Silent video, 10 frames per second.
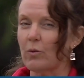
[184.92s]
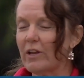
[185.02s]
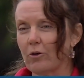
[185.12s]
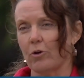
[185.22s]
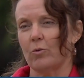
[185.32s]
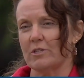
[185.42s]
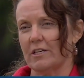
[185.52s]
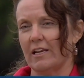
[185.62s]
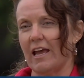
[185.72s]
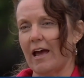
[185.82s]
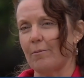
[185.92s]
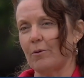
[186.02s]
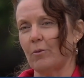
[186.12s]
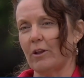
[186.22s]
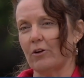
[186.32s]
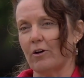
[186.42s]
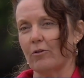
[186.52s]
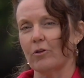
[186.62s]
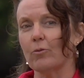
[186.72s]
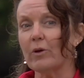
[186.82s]
we don't know what's going to happen when they're out
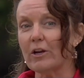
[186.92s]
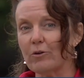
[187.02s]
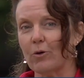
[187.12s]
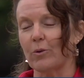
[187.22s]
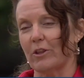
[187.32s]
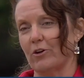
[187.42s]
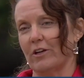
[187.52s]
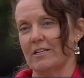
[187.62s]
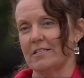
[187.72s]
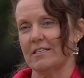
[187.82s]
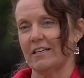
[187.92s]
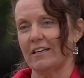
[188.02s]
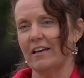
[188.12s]
there. We don't know what they're going to see.